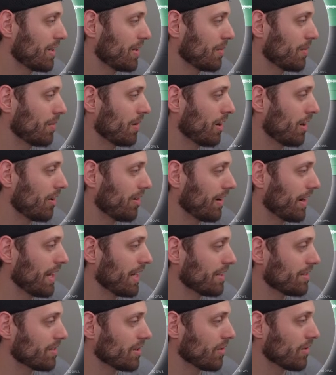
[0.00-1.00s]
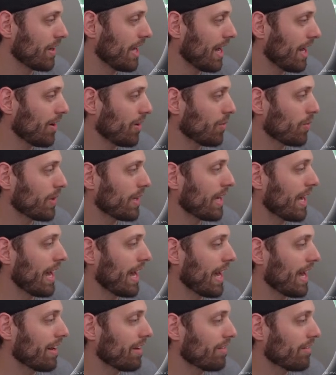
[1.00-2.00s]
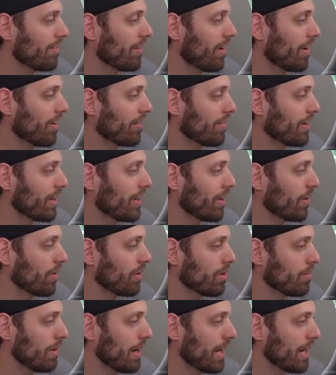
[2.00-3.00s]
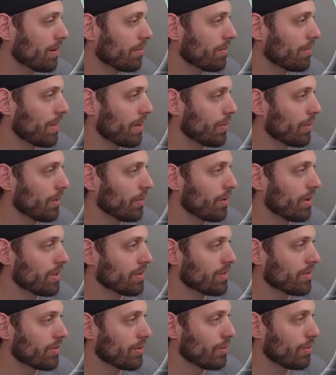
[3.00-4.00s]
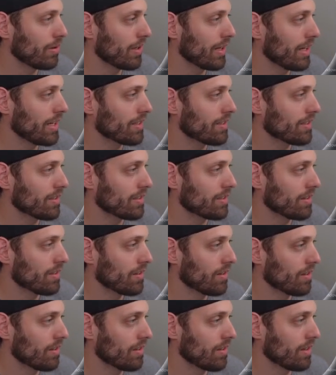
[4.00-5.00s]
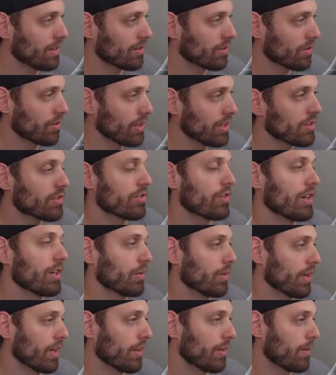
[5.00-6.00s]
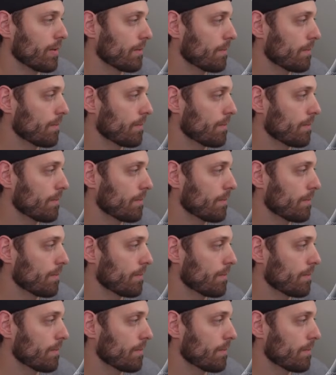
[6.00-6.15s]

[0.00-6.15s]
But alright, so now we have our video on the bottom that we want to replace this green screen with.